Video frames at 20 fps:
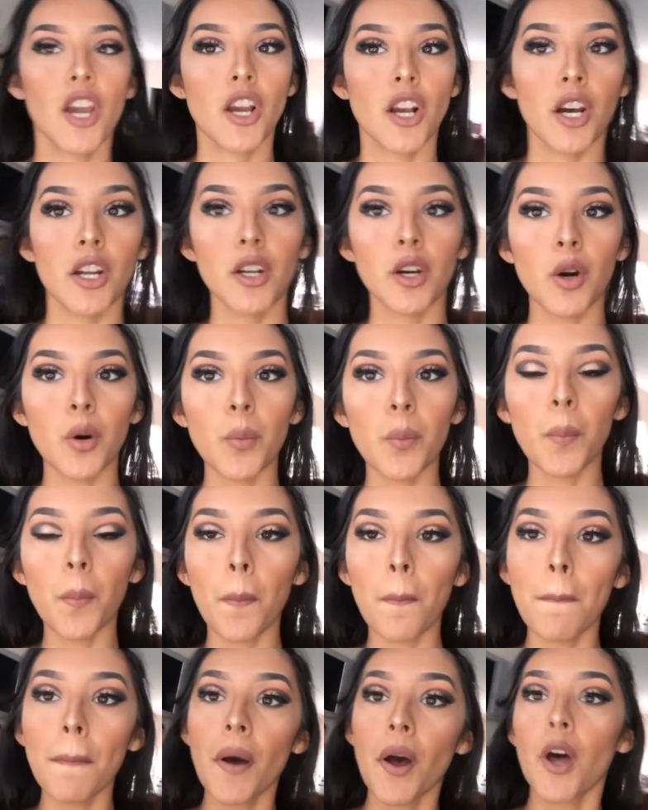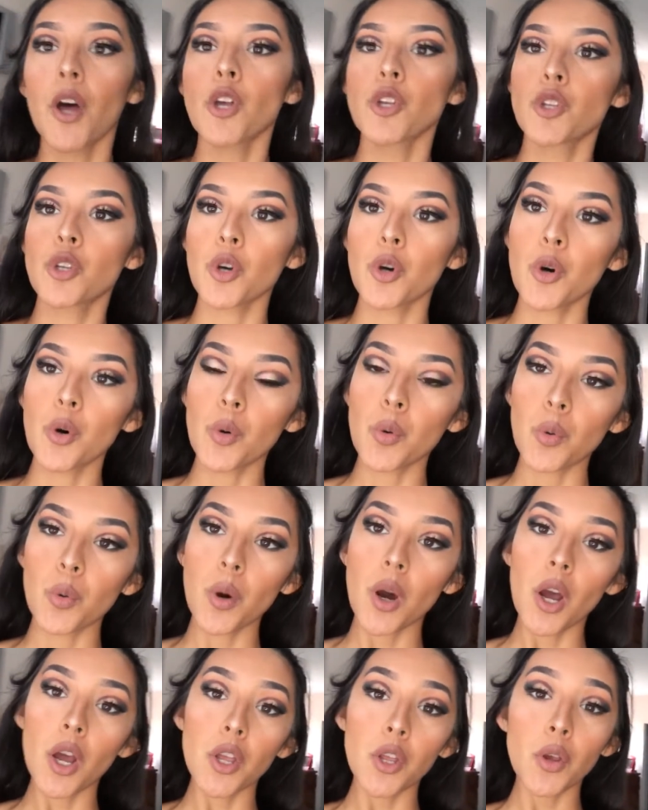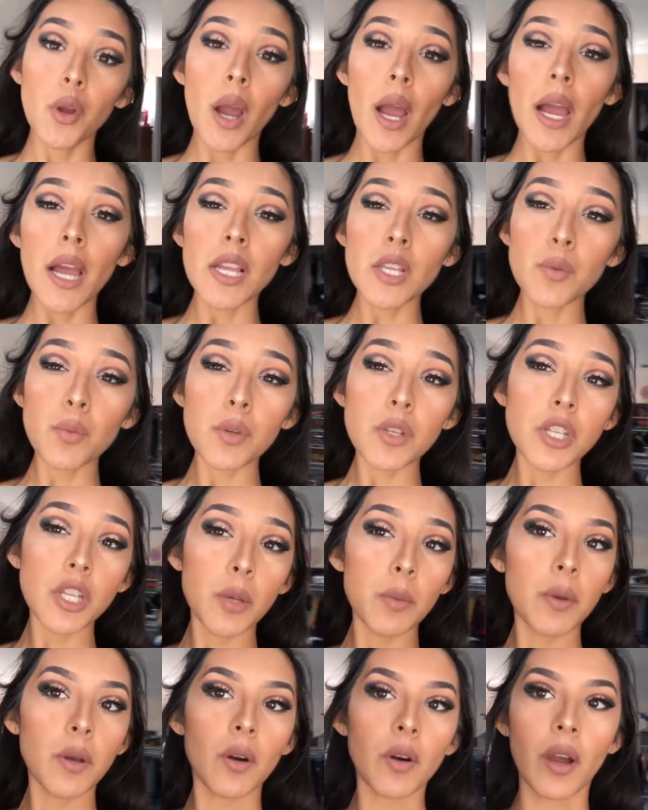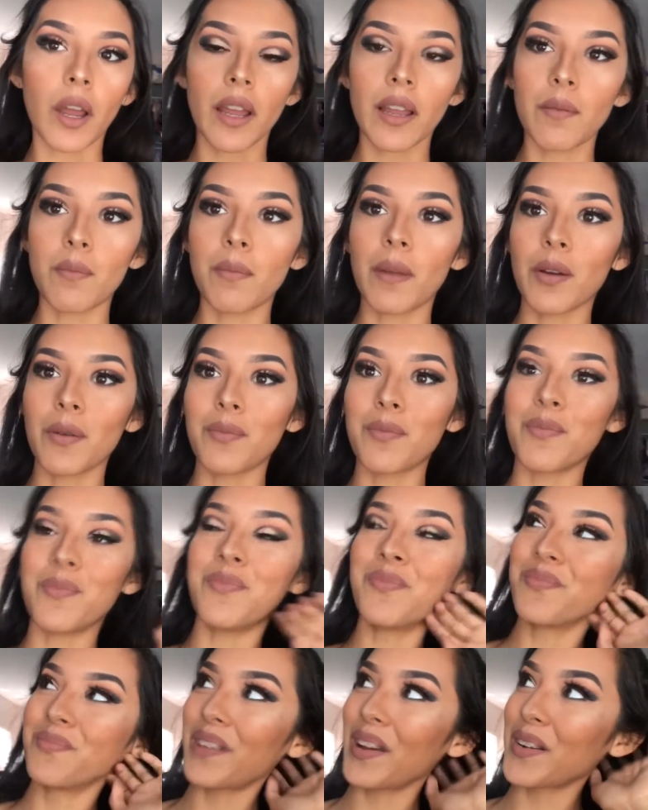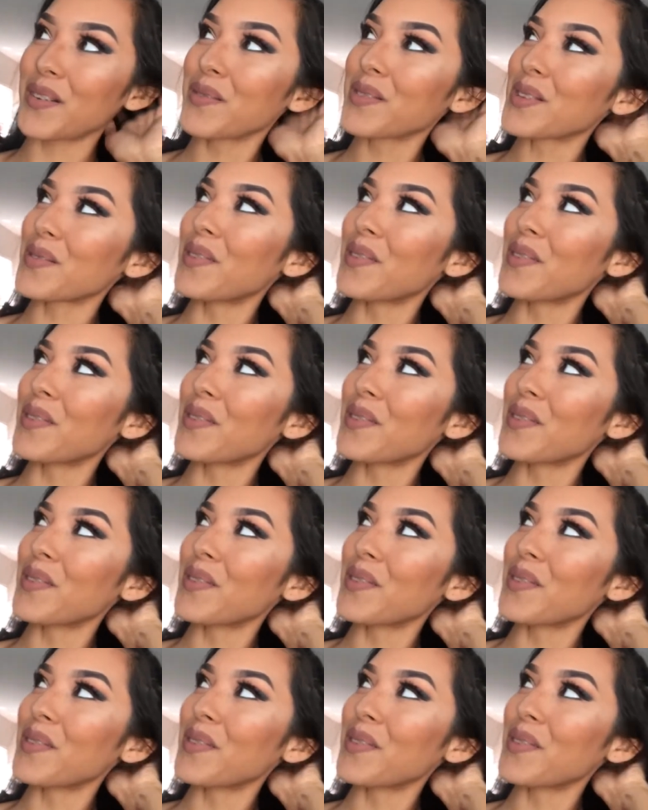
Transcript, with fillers: gotta go. So you guys will see me. Okay, my, my room's